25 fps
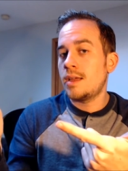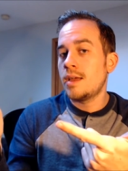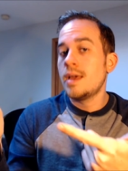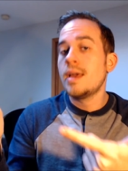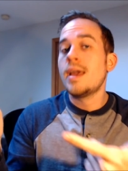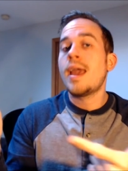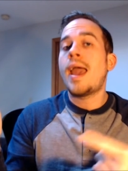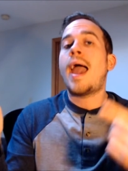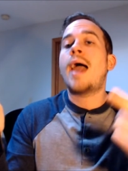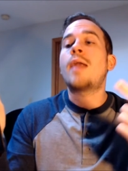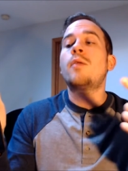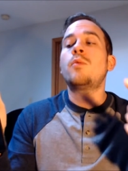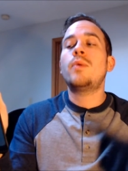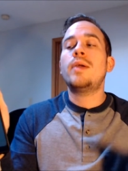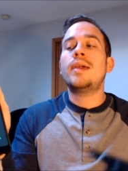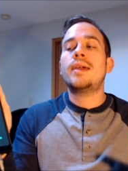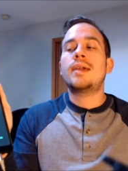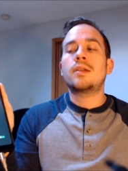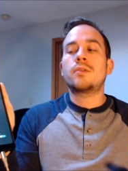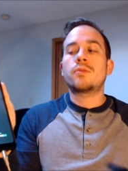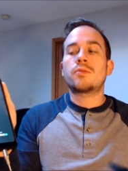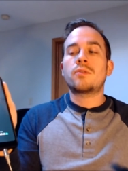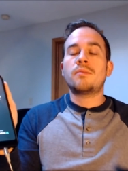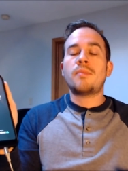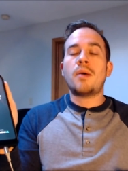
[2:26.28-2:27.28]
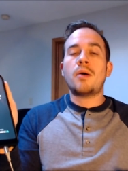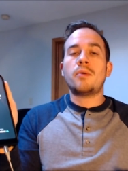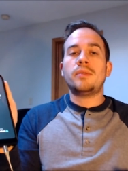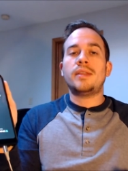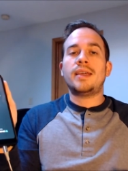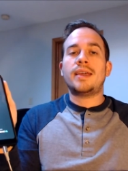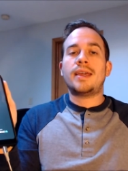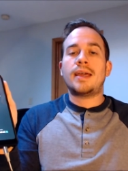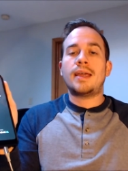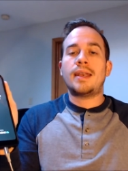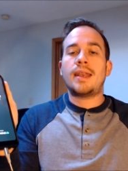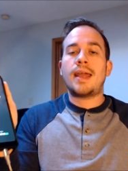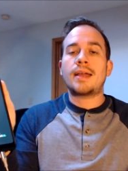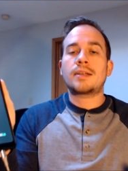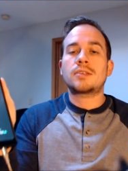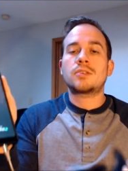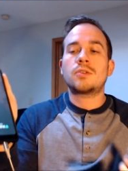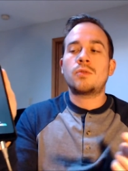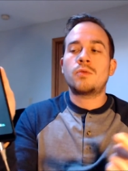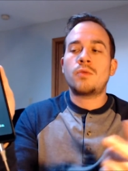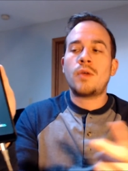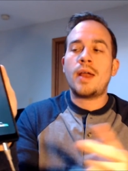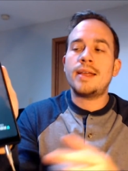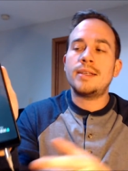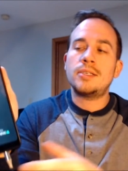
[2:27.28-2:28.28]
and we can remotely connect
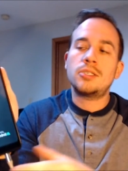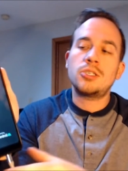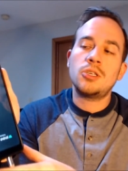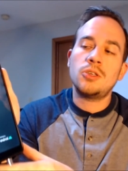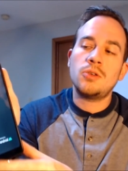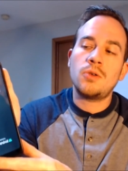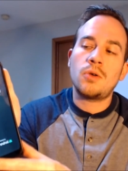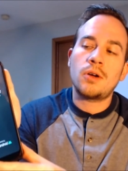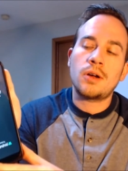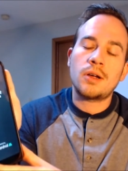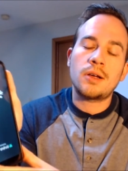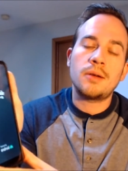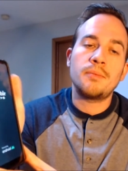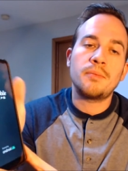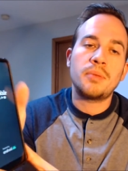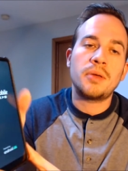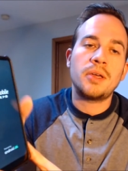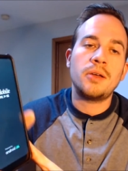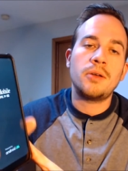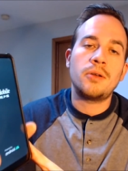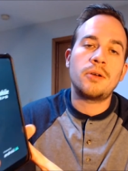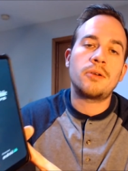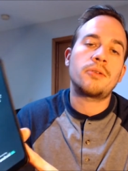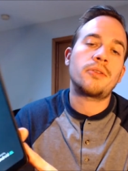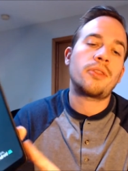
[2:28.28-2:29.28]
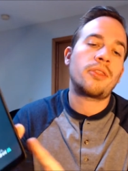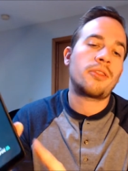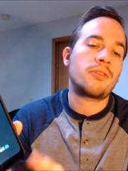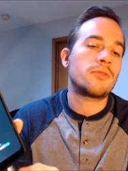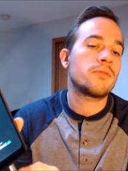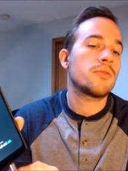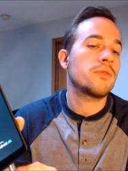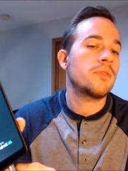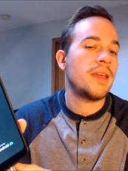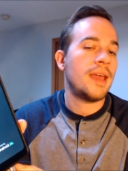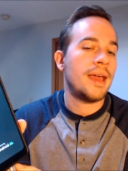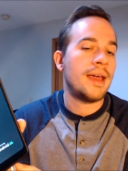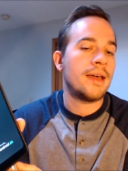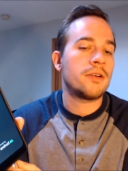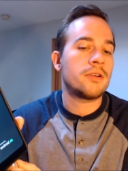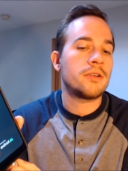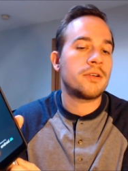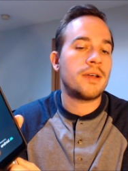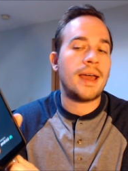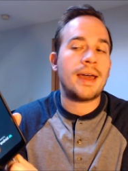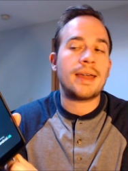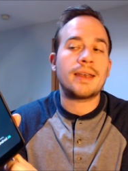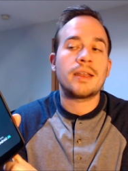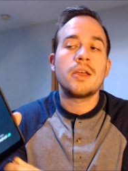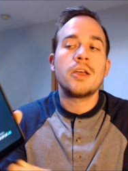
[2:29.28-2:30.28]
right to your computer through the
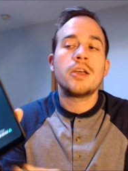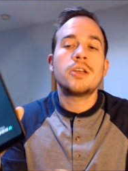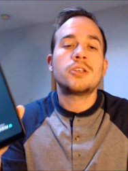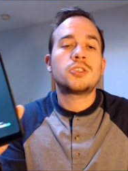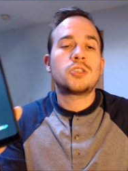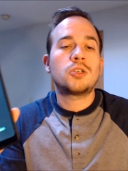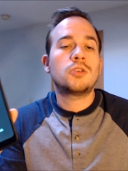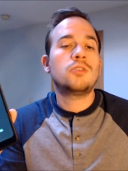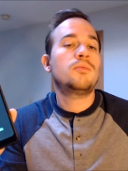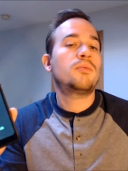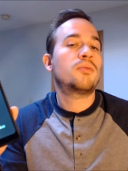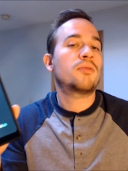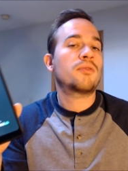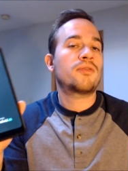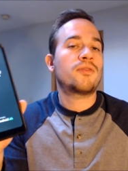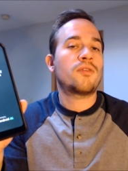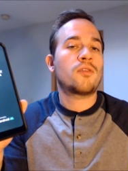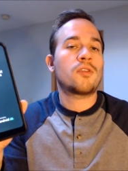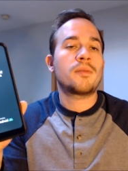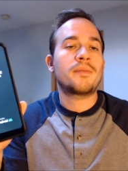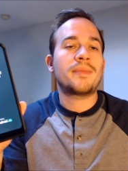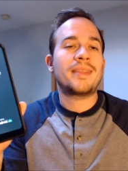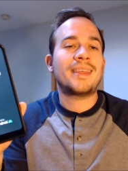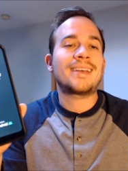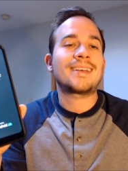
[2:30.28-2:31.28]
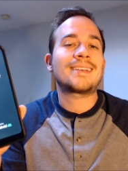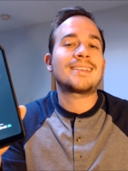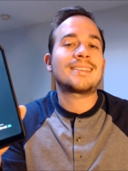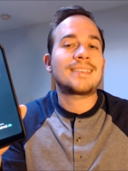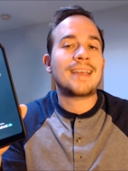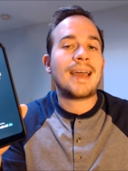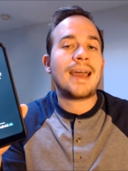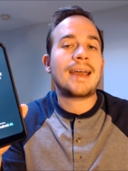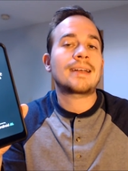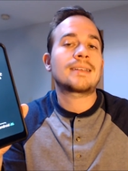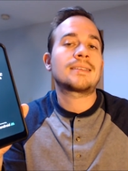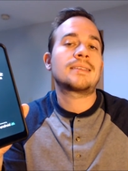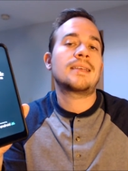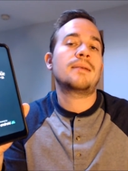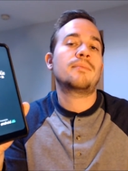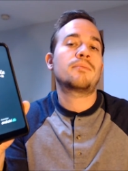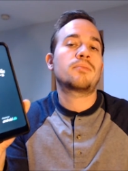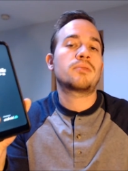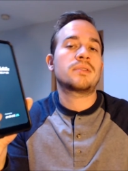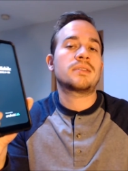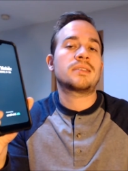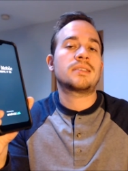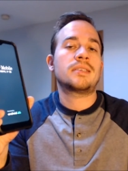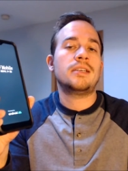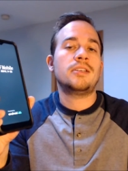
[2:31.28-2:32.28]
internet to perform the exact same
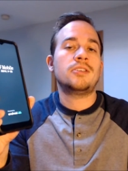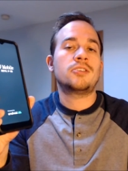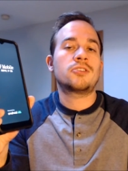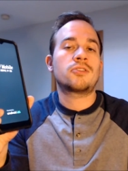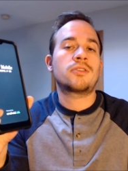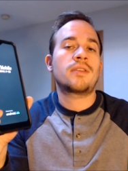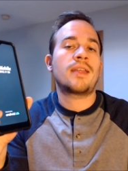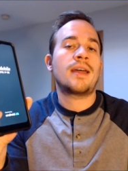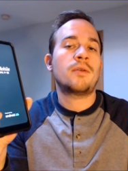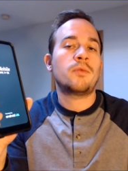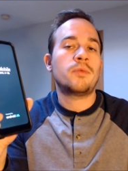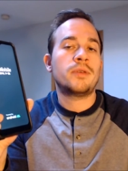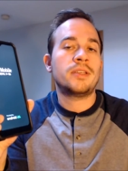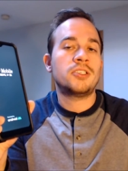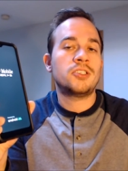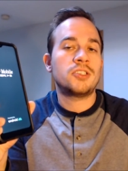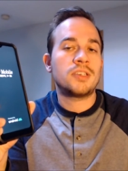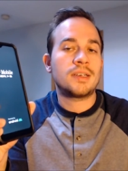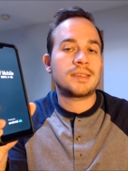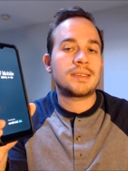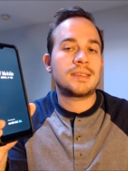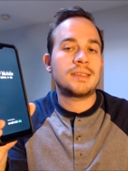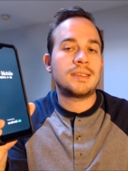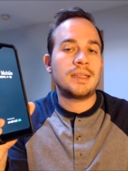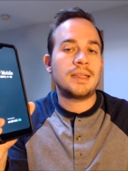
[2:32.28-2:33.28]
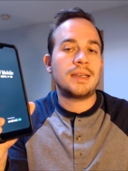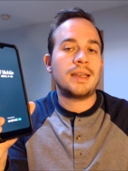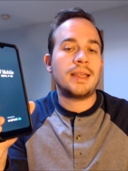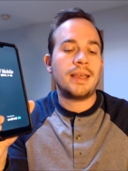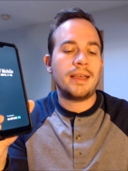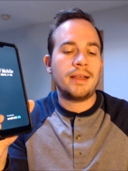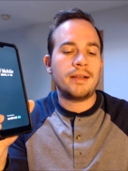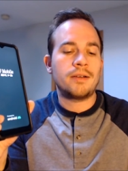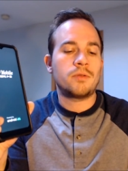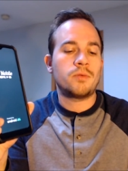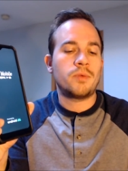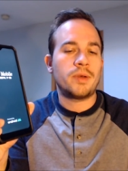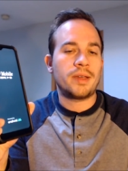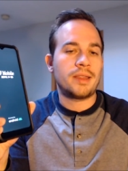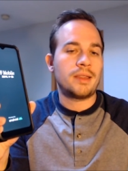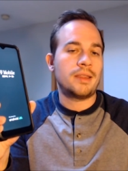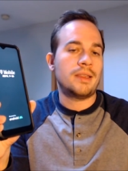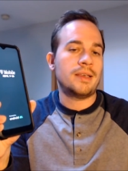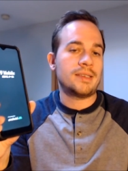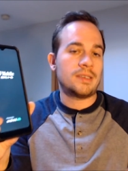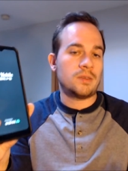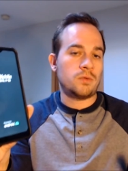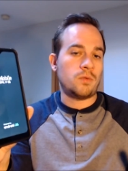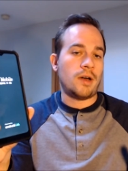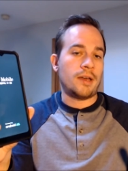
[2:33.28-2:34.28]
procedure that we just did here with
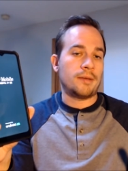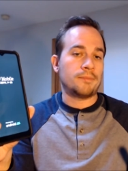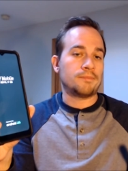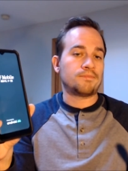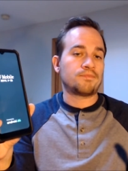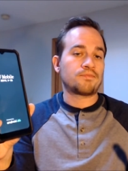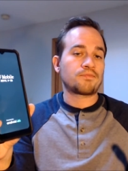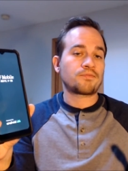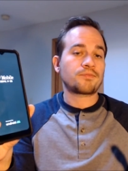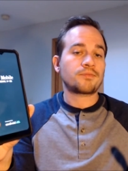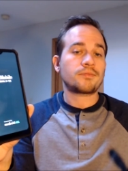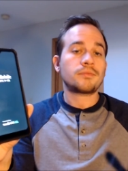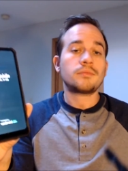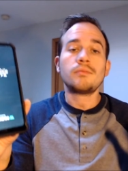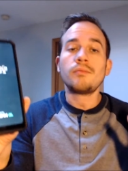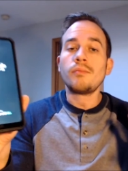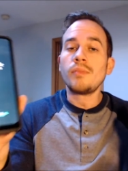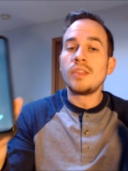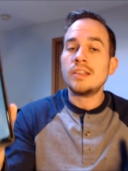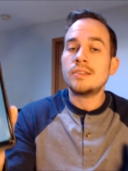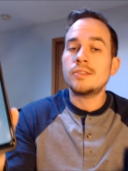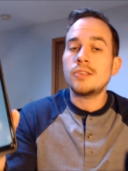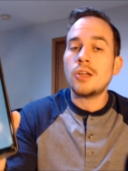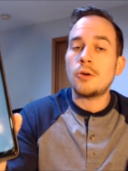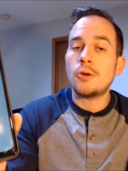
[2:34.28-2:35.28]
this one. So,